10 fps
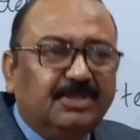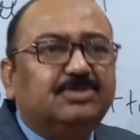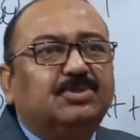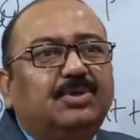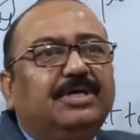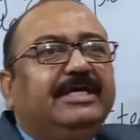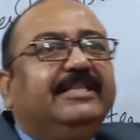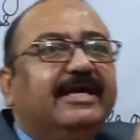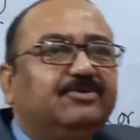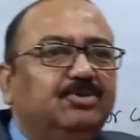So
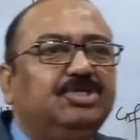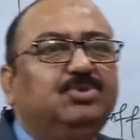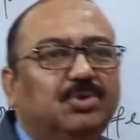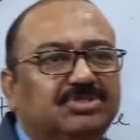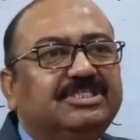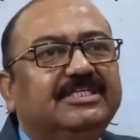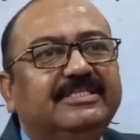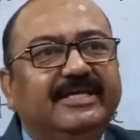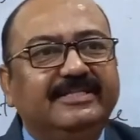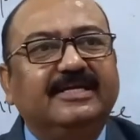enact only those scenes
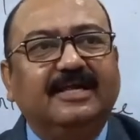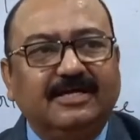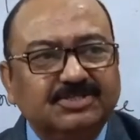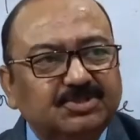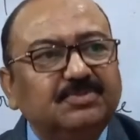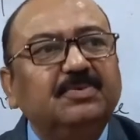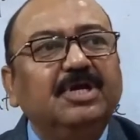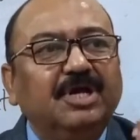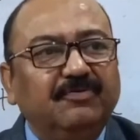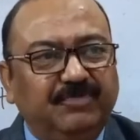there in the classroom
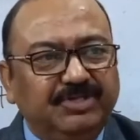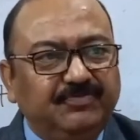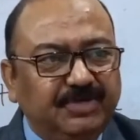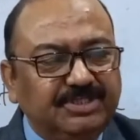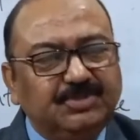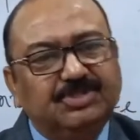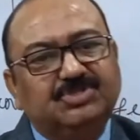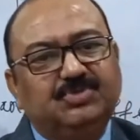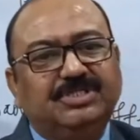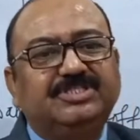with which your
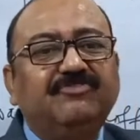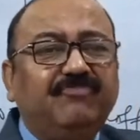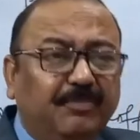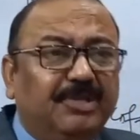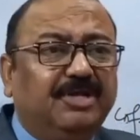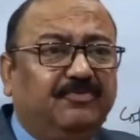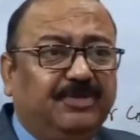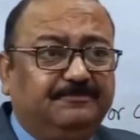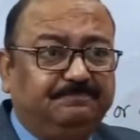students are familiar with.